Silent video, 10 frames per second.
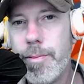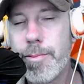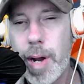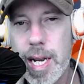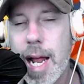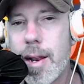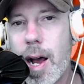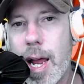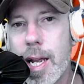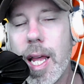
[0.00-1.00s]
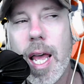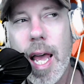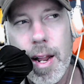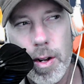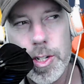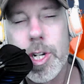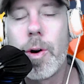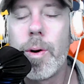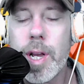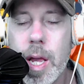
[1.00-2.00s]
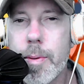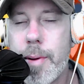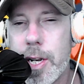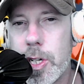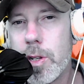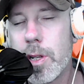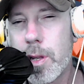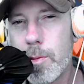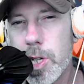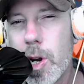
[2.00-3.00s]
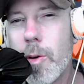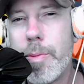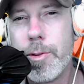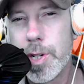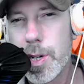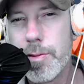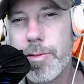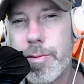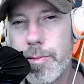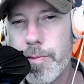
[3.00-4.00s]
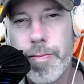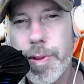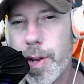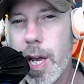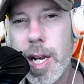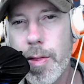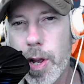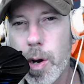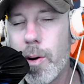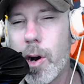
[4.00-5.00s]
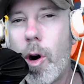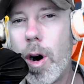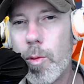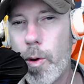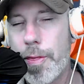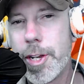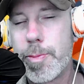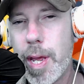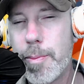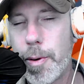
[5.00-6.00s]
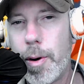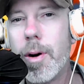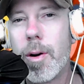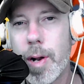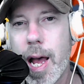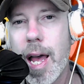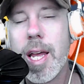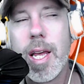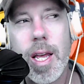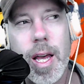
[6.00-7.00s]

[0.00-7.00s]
my dad dying. And also keep in mind, too, that there was no abusive anything going on with these people, okay?